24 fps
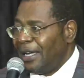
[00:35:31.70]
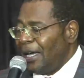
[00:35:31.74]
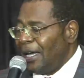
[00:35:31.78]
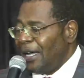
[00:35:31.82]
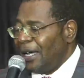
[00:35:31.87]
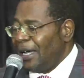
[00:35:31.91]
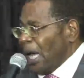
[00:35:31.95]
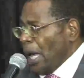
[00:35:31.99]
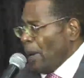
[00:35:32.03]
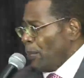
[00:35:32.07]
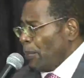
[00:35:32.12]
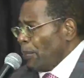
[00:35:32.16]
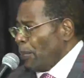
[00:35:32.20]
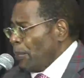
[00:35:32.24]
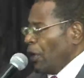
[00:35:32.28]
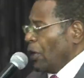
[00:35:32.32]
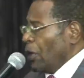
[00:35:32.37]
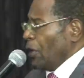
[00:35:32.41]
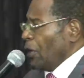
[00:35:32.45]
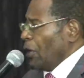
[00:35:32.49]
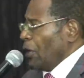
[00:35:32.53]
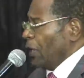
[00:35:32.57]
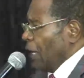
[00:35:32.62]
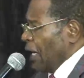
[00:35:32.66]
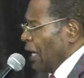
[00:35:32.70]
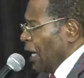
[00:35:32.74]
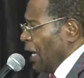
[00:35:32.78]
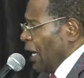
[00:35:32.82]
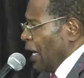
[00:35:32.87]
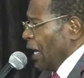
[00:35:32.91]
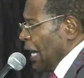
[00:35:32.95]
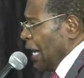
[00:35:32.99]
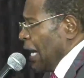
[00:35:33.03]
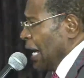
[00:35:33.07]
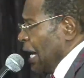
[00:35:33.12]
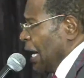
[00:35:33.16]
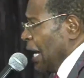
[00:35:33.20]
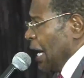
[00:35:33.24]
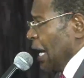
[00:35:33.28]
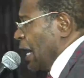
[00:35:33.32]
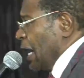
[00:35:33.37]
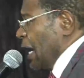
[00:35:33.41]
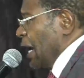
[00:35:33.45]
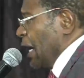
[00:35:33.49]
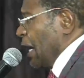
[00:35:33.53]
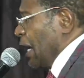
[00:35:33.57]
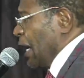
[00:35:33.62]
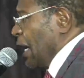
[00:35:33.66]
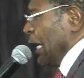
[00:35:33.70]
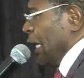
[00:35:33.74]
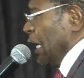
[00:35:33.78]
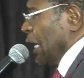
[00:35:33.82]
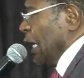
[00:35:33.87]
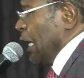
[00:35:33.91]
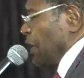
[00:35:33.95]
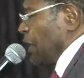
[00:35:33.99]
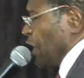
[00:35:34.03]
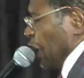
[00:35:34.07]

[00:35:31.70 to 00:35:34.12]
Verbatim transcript: Hebron. Uh, Caleb says,